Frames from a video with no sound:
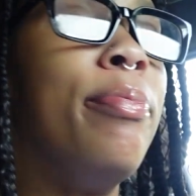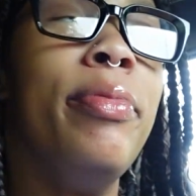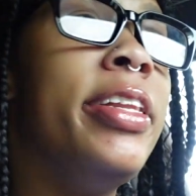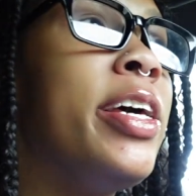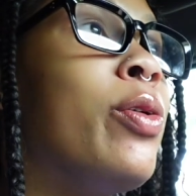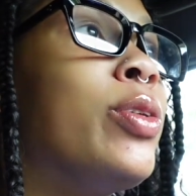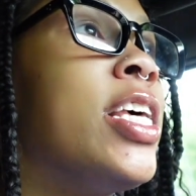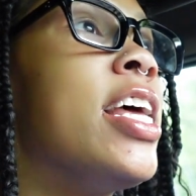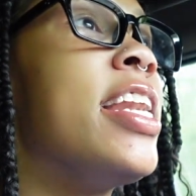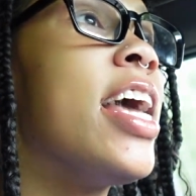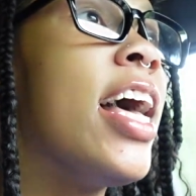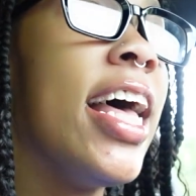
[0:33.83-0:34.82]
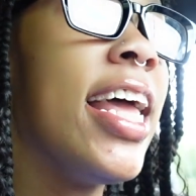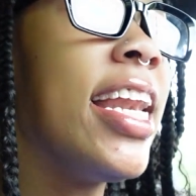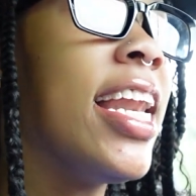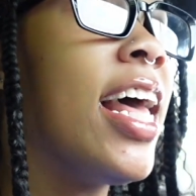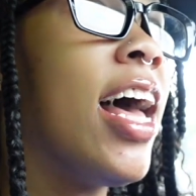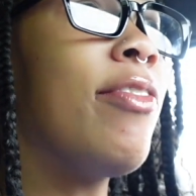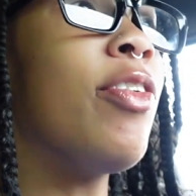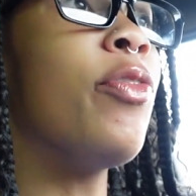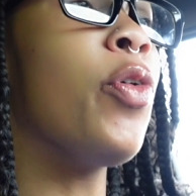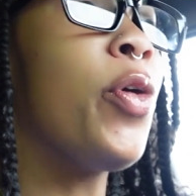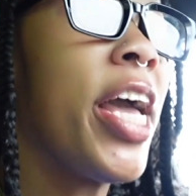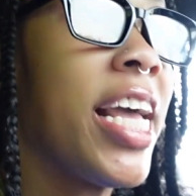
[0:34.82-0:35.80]
little to none of a
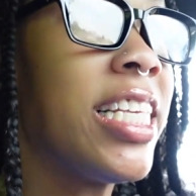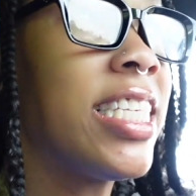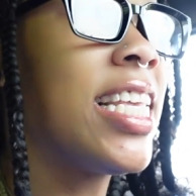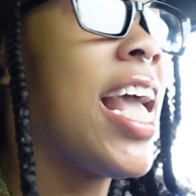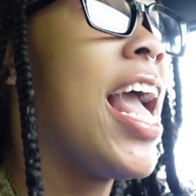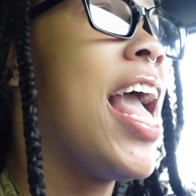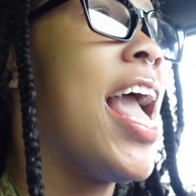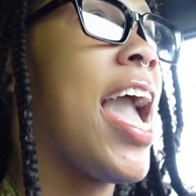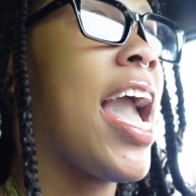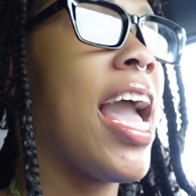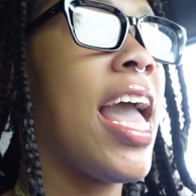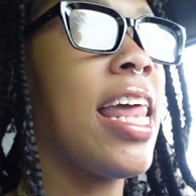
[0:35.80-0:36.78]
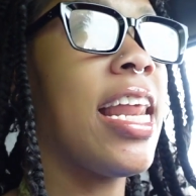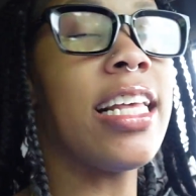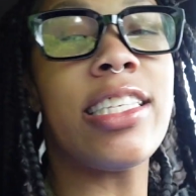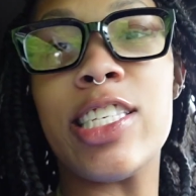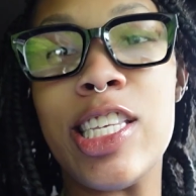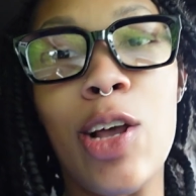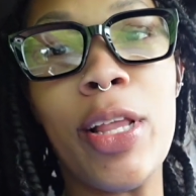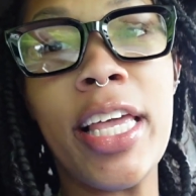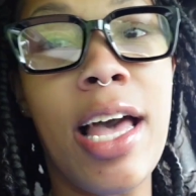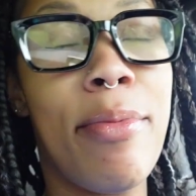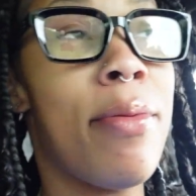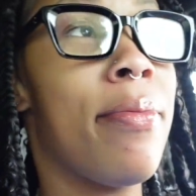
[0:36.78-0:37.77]
voice and it's slowly
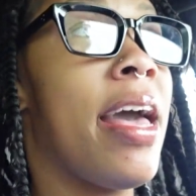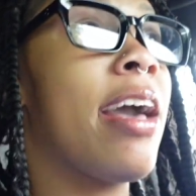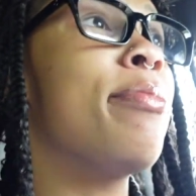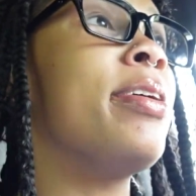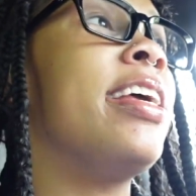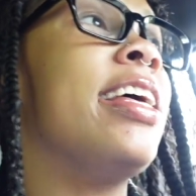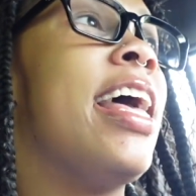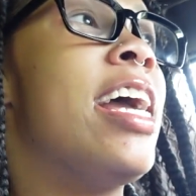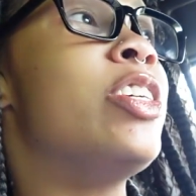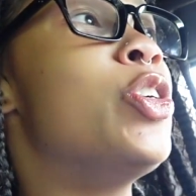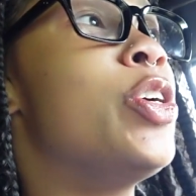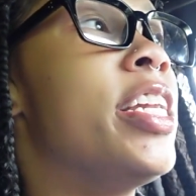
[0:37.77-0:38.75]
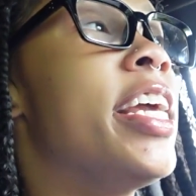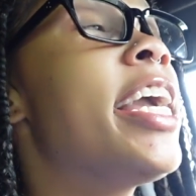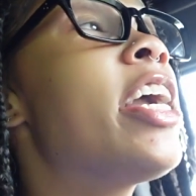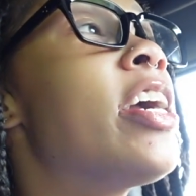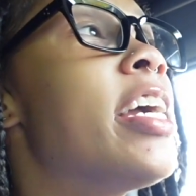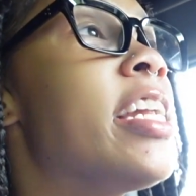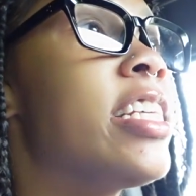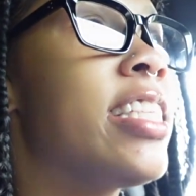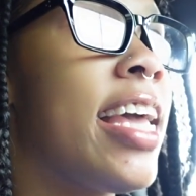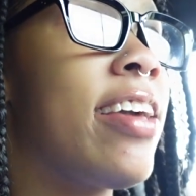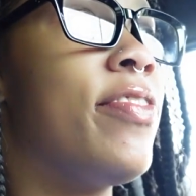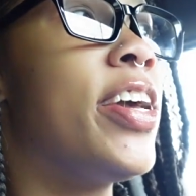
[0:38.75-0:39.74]
coming back but as you can hear it is
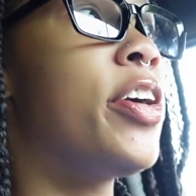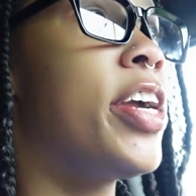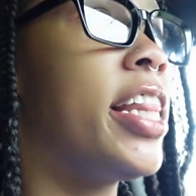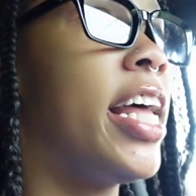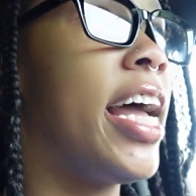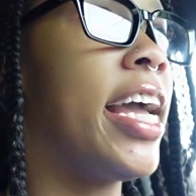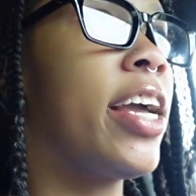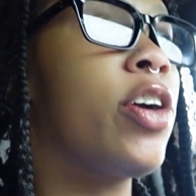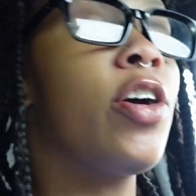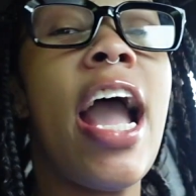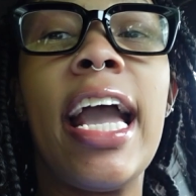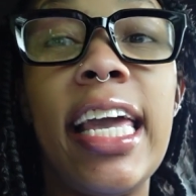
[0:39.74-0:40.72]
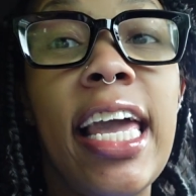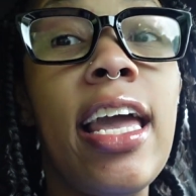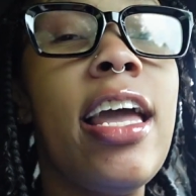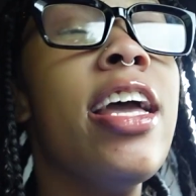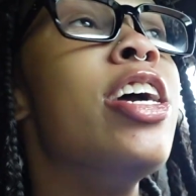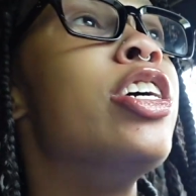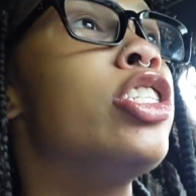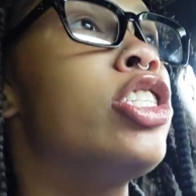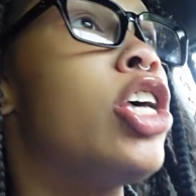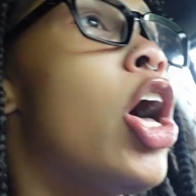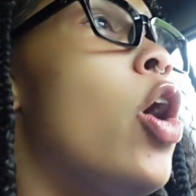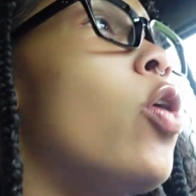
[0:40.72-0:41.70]
like very like cracky
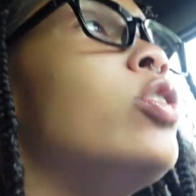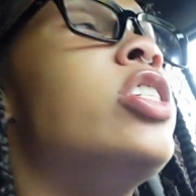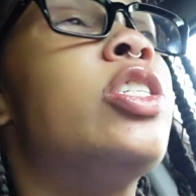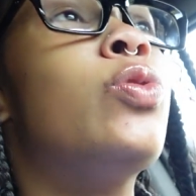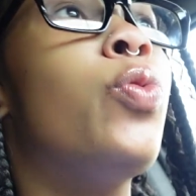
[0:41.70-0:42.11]
so just